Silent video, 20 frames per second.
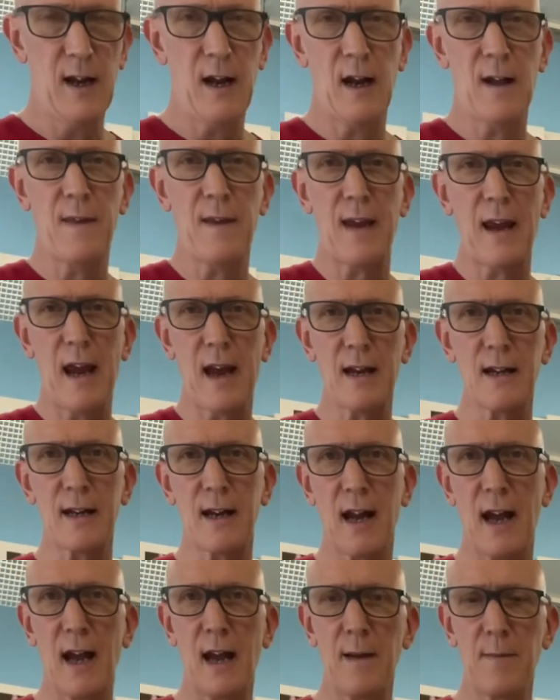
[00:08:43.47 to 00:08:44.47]
and the end
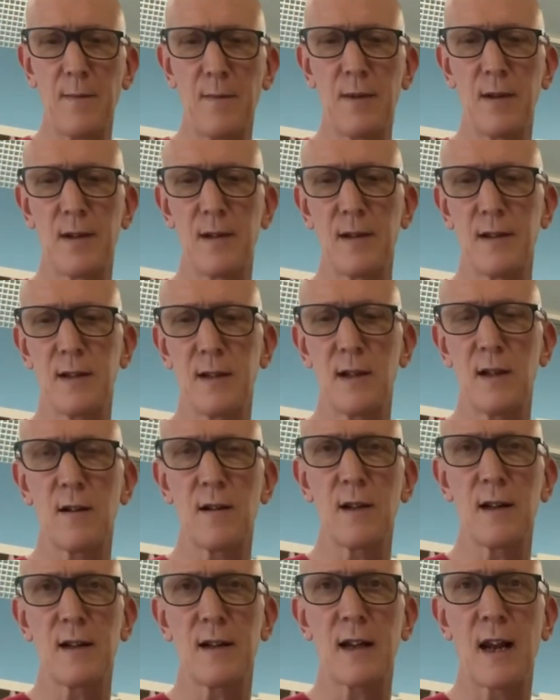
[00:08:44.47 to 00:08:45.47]
cap, this
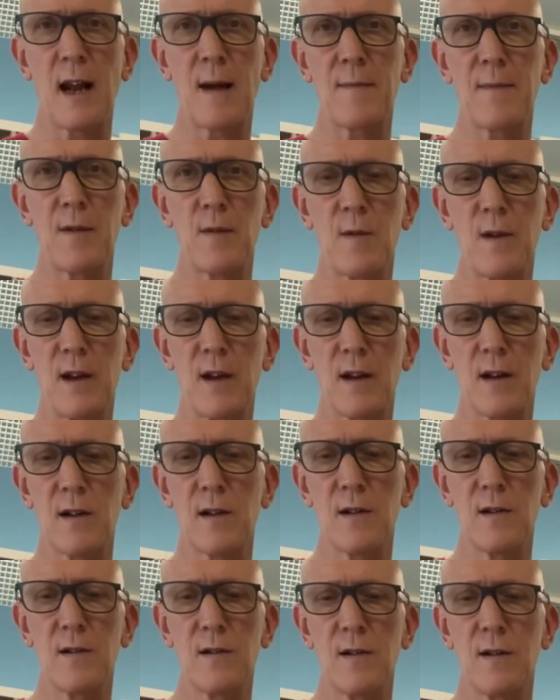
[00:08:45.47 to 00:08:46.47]
little end cap that we
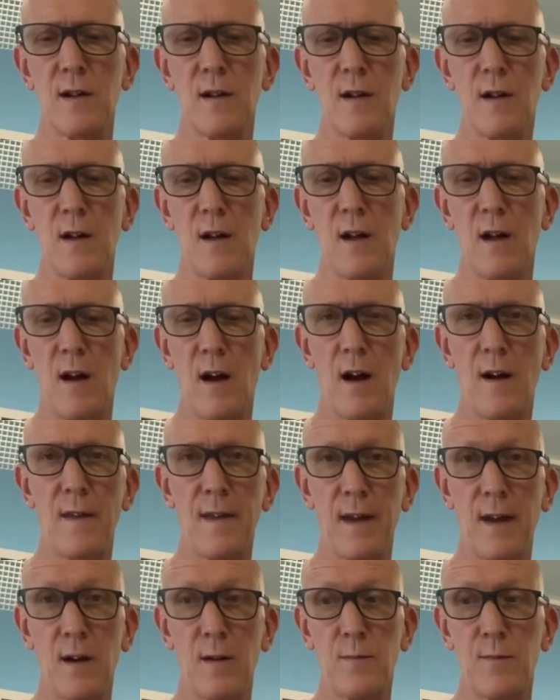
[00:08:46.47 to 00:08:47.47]
include on
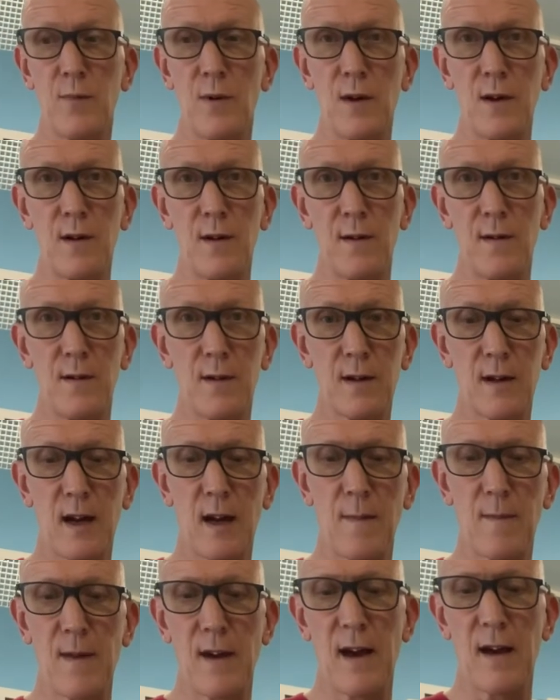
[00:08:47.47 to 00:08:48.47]
the output,
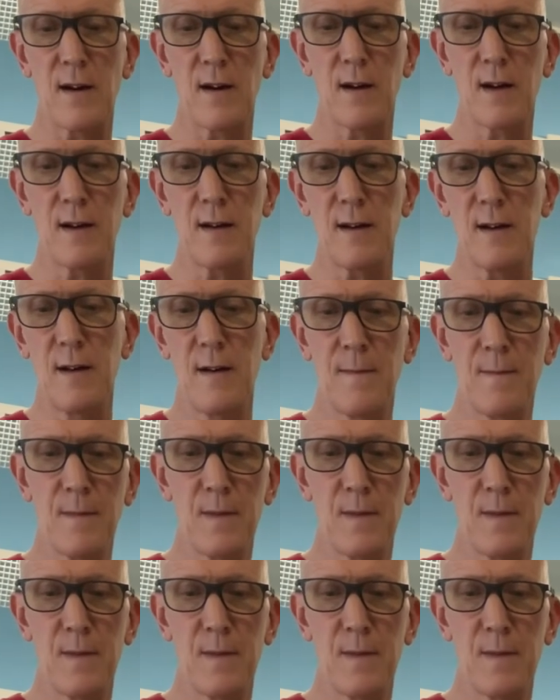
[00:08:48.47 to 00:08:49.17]
keep that on.